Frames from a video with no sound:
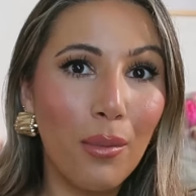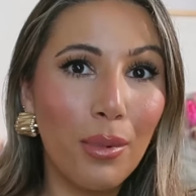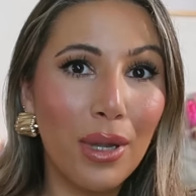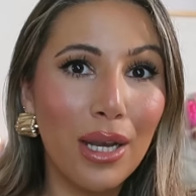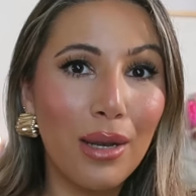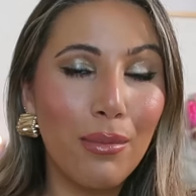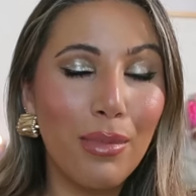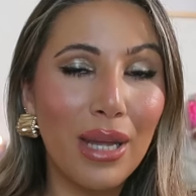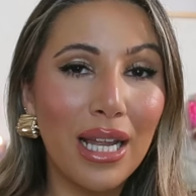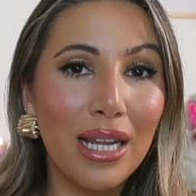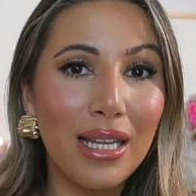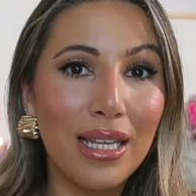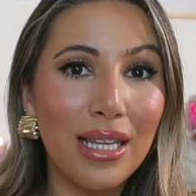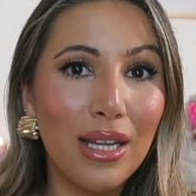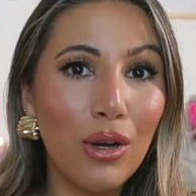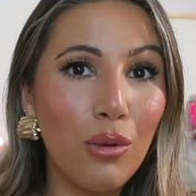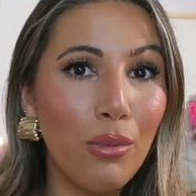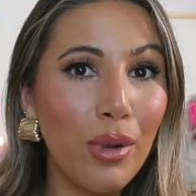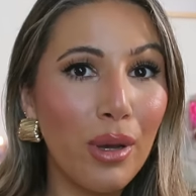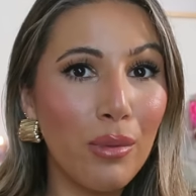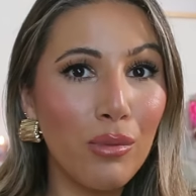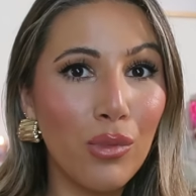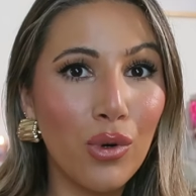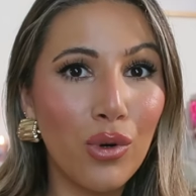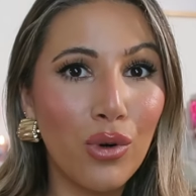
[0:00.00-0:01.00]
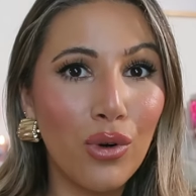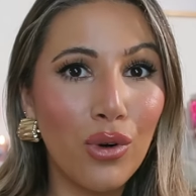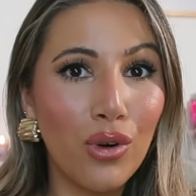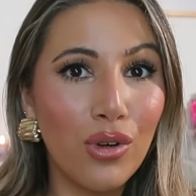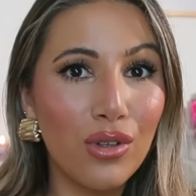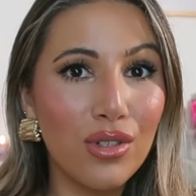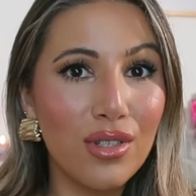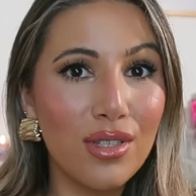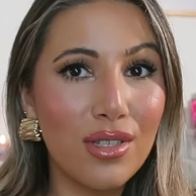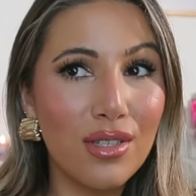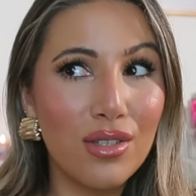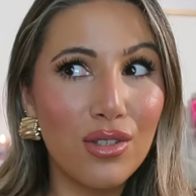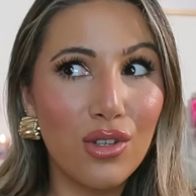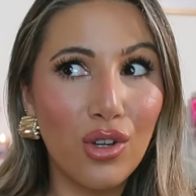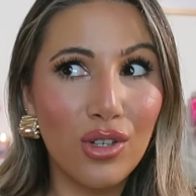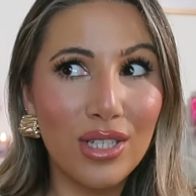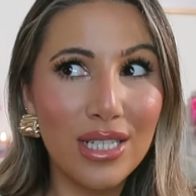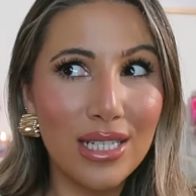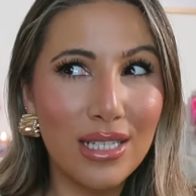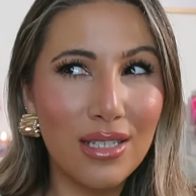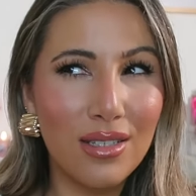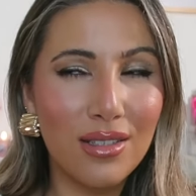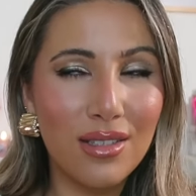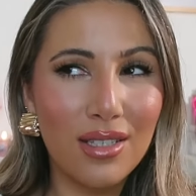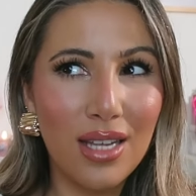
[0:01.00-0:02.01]
I'm going to be a little bit more
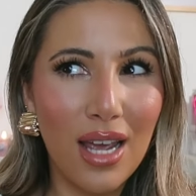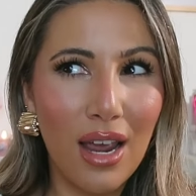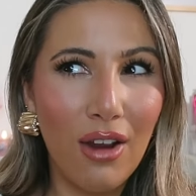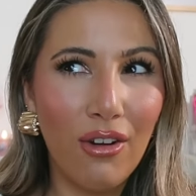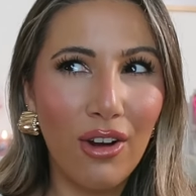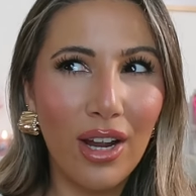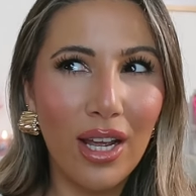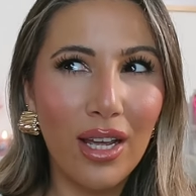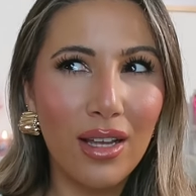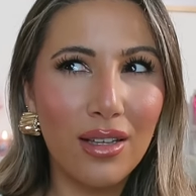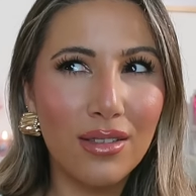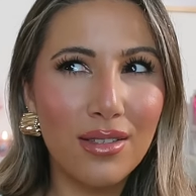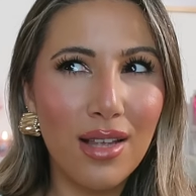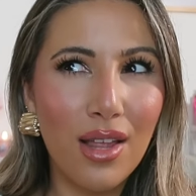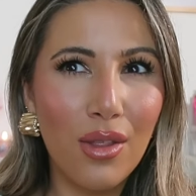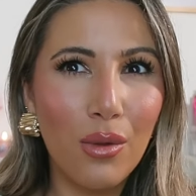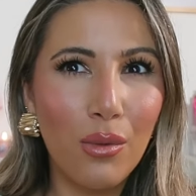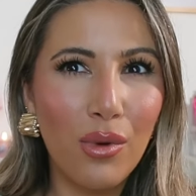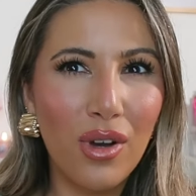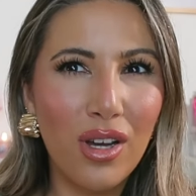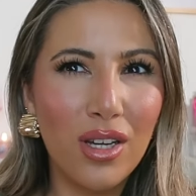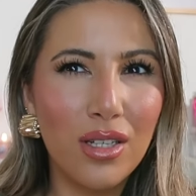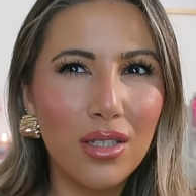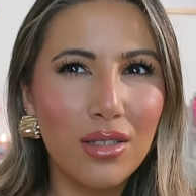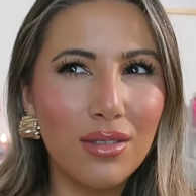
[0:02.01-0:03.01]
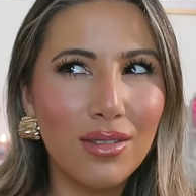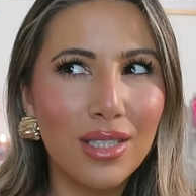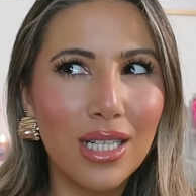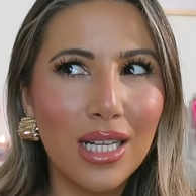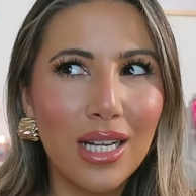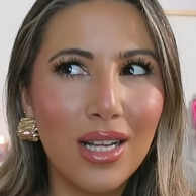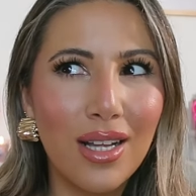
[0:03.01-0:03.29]
solitary. Is that the word?